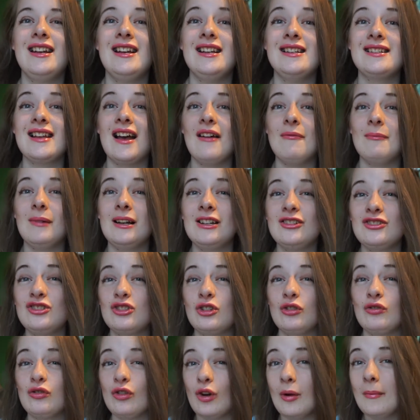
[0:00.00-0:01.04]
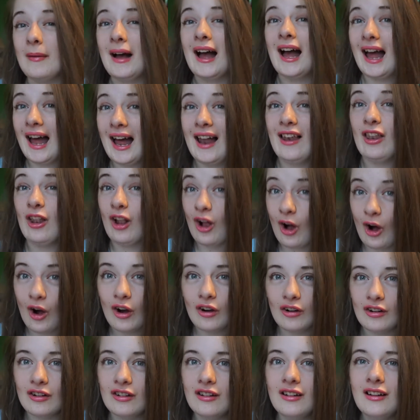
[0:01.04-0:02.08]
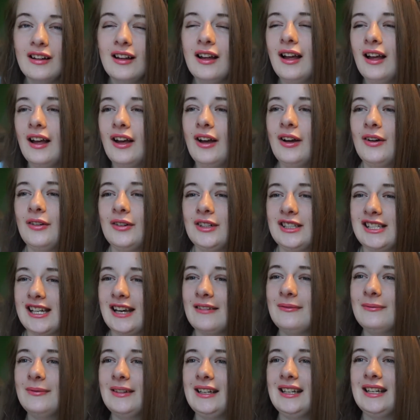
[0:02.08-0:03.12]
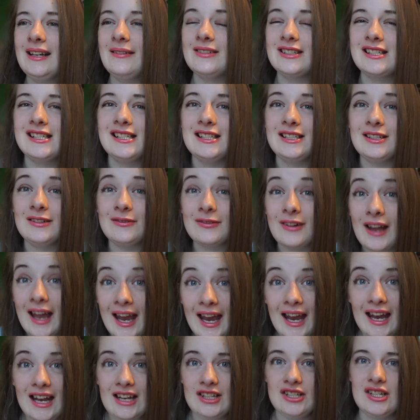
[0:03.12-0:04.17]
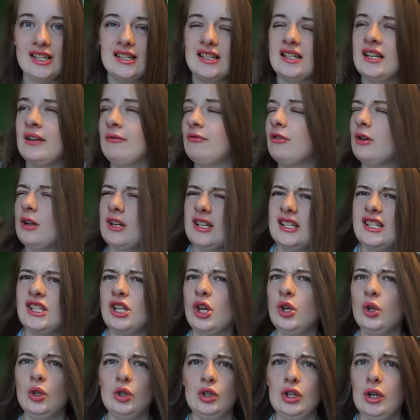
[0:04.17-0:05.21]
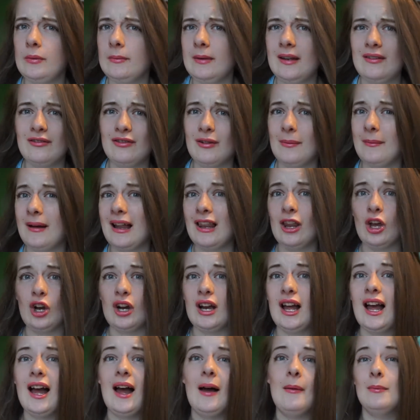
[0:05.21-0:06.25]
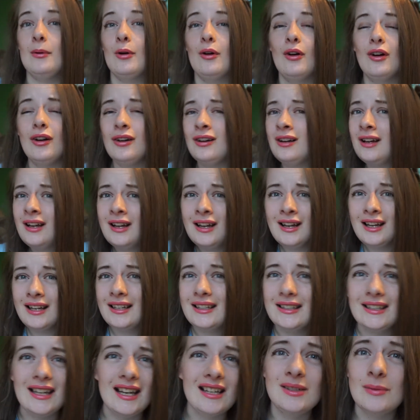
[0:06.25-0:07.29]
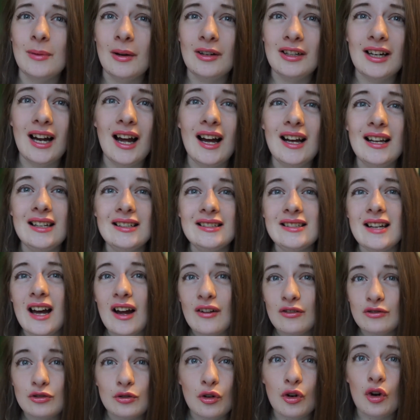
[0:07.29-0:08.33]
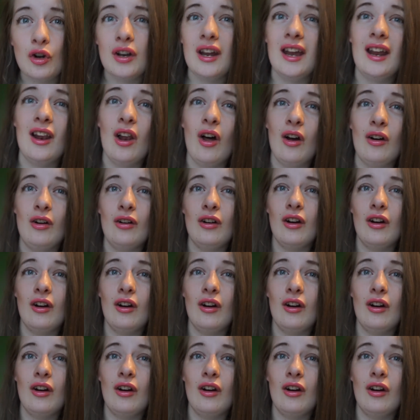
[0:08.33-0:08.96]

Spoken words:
is I've managed to grow my hair long, which I haven't been able to do for ages, and everyone at school knew me for my long hair, but guess what guys, I've grown it longer.